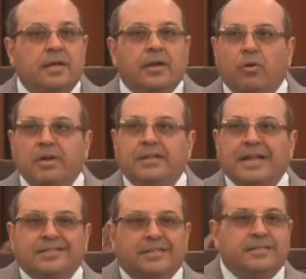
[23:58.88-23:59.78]
only the
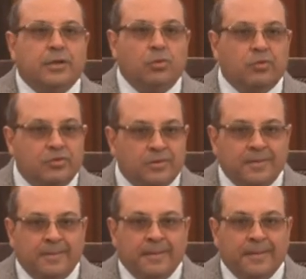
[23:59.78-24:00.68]
ICC rules.
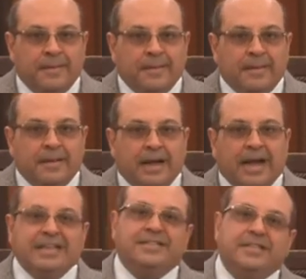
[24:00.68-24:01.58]

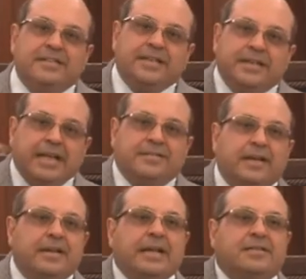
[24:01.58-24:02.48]
ICC
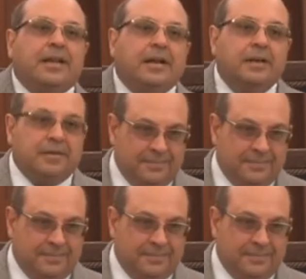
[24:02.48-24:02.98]
designates London.